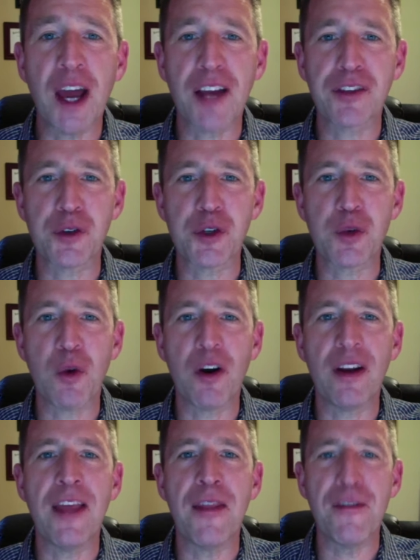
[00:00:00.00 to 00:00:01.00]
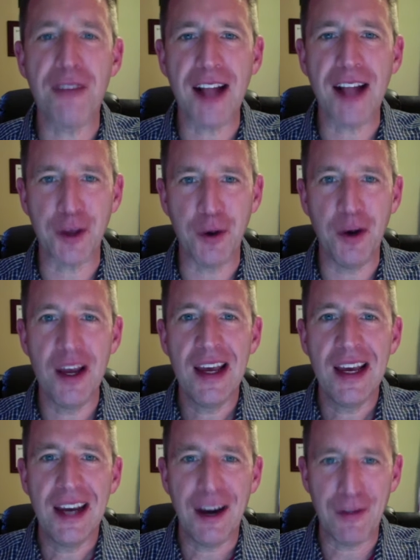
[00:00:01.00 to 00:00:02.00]
search warrant and the value
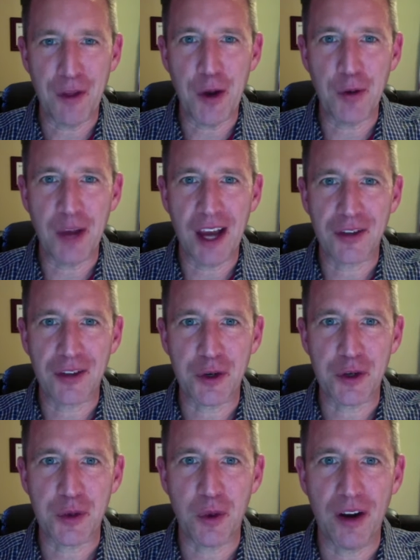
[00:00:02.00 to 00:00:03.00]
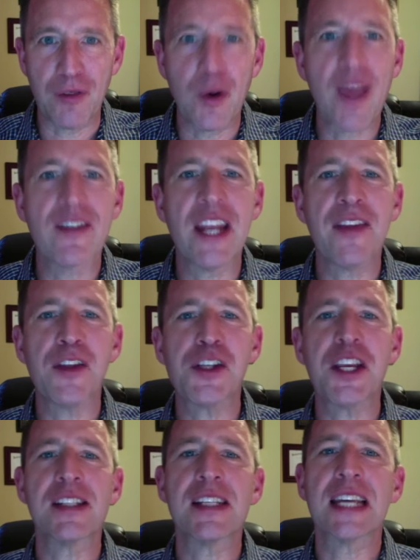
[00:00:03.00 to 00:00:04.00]
of the no-knock search warrant. If we haven't had the
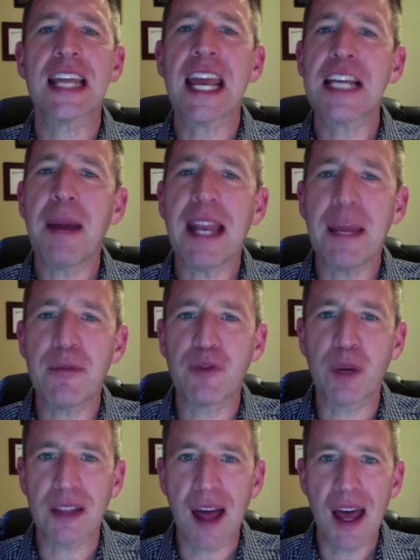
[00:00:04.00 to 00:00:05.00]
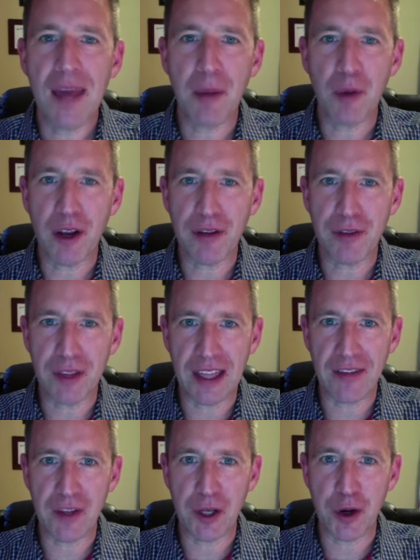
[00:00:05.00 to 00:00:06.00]
chance to connect, my name's Rick Live. I'm running for the
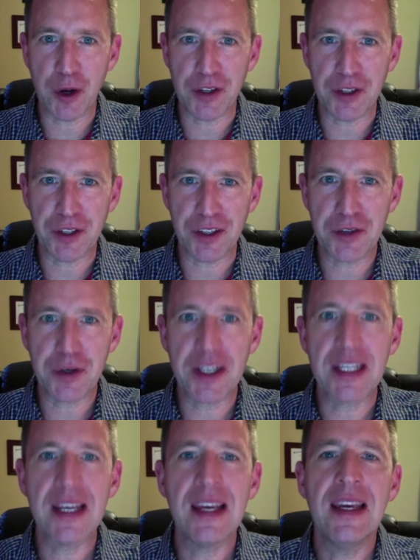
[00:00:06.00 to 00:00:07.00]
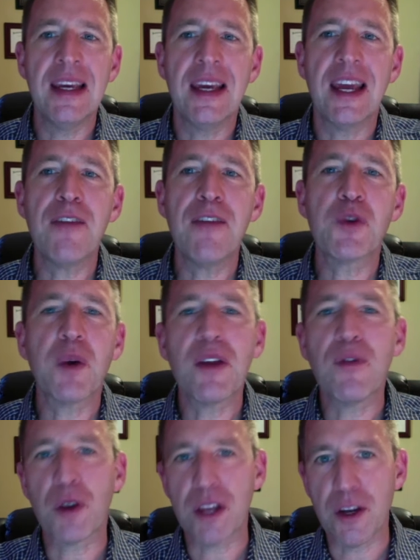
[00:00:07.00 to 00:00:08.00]
11th Congressional District, and I have
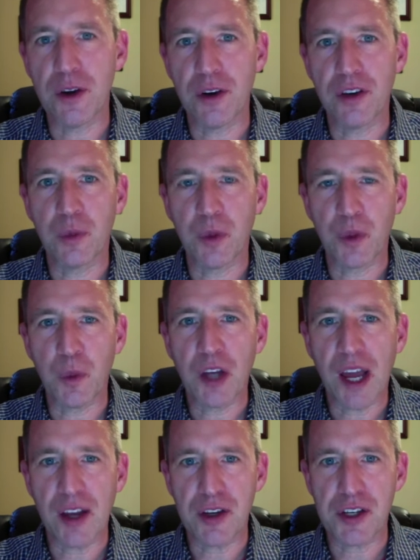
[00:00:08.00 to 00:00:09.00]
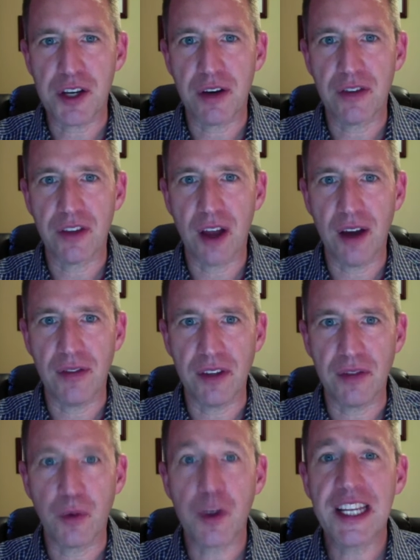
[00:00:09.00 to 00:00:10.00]
24 years with the Will County Sheriff's Office,
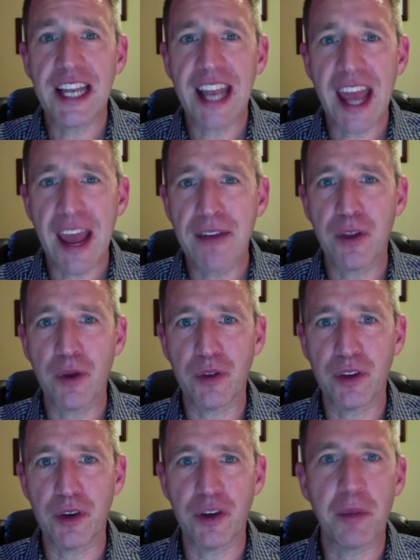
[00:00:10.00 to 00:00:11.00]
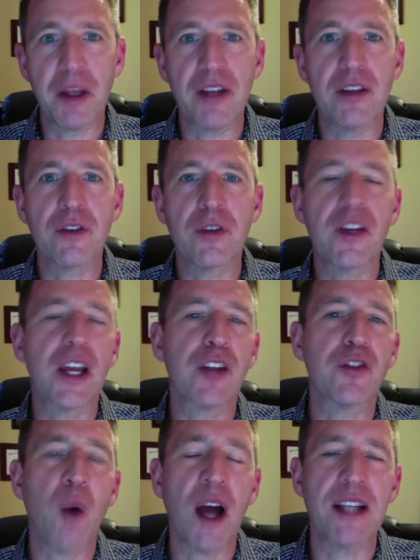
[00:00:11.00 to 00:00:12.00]
14 and a half of those years spent serving on a
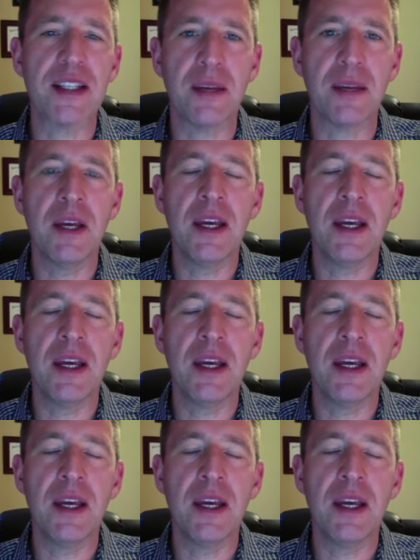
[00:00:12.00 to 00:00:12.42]
SWAT team.